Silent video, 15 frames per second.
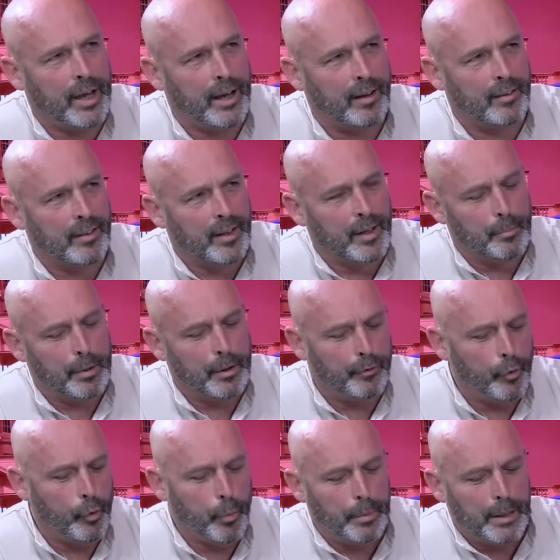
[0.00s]
by the COVID
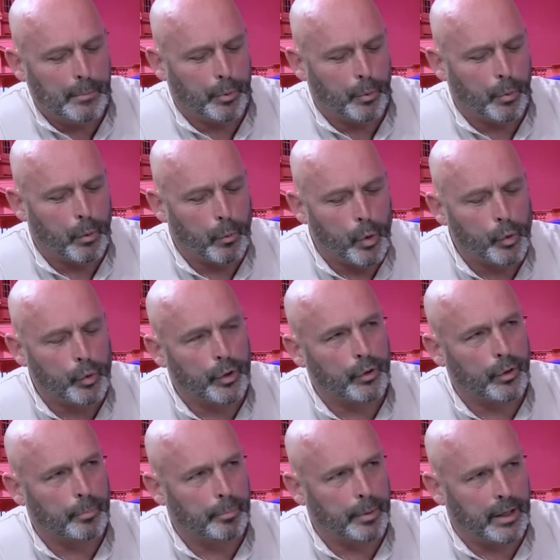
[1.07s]
nonsense,
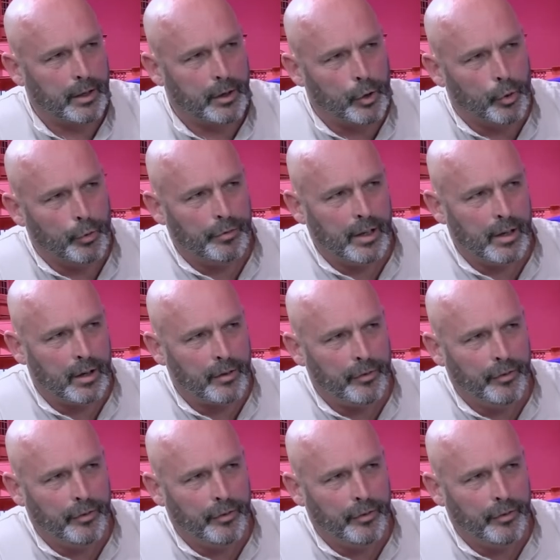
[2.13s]
people stopped it.